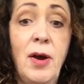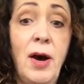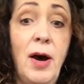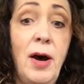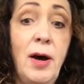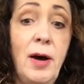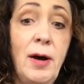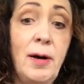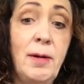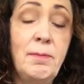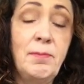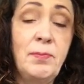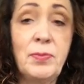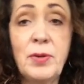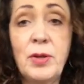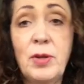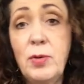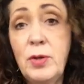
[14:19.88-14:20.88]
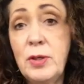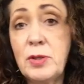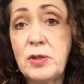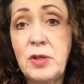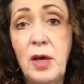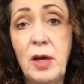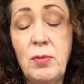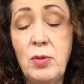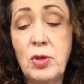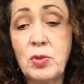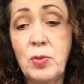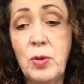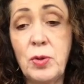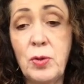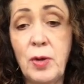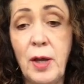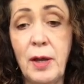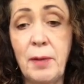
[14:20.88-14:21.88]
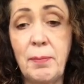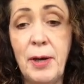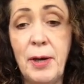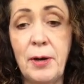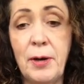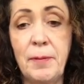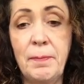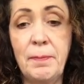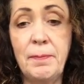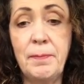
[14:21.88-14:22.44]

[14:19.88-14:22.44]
You can decide which one you like better.